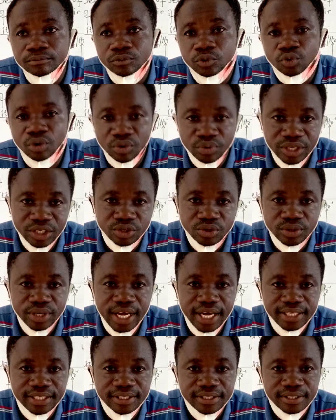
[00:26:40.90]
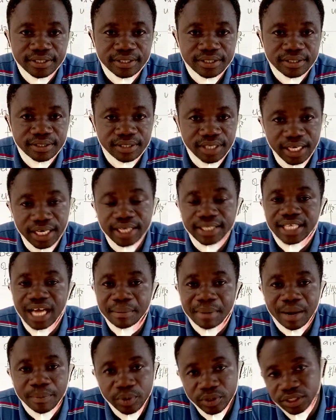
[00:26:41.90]
when we do that, anytime
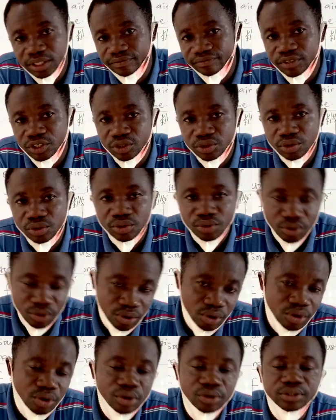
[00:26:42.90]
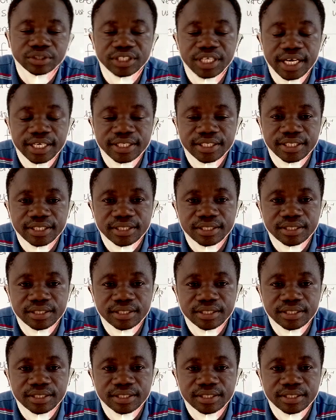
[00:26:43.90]
I post a video on that